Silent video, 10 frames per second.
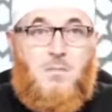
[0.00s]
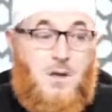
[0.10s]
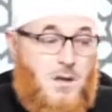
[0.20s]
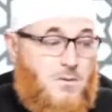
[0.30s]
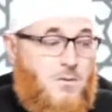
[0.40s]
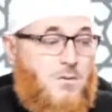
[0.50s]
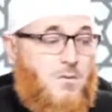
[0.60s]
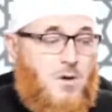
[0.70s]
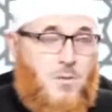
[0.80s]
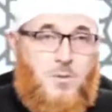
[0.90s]
he is going
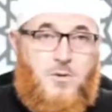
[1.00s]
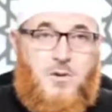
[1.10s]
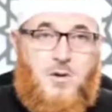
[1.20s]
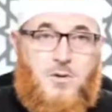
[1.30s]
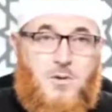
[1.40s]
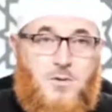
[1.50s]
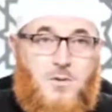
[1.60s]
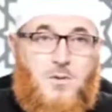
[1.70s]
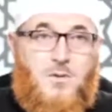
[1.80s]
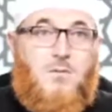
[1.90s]
to represent
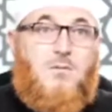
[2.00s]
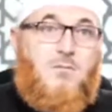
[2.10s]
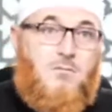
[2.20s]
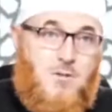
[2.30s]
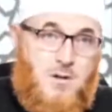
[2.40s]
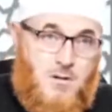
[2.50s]
you with